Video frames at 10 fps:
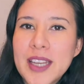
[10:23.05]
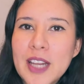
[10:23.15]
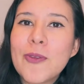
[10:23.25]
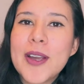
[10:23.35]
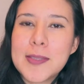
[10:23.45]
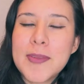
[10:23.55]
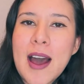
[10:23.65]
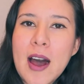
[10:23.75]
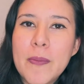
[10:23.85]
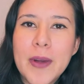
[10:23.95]
It kind of wakes me
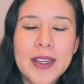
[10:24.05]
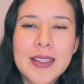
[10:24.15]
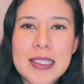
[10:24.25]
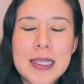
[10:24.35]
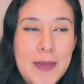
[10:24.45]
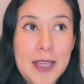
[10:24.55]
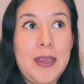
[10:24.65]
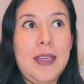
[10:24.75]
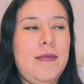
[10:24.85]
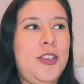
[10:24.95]
up, but it doesn't make
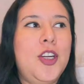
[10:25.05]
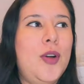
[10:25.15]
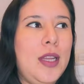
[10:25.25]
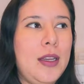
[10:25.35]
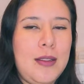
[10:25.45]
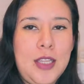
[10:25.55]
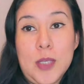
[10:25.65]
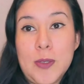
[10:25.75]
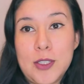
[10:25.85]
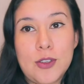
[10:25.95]
me, you know, like
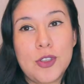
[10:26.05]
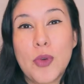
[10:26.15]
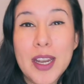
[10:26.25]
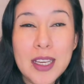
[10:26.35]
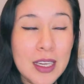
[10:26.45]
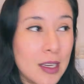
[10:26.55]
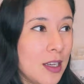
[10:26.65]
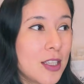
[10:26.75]
nervous or sweaty.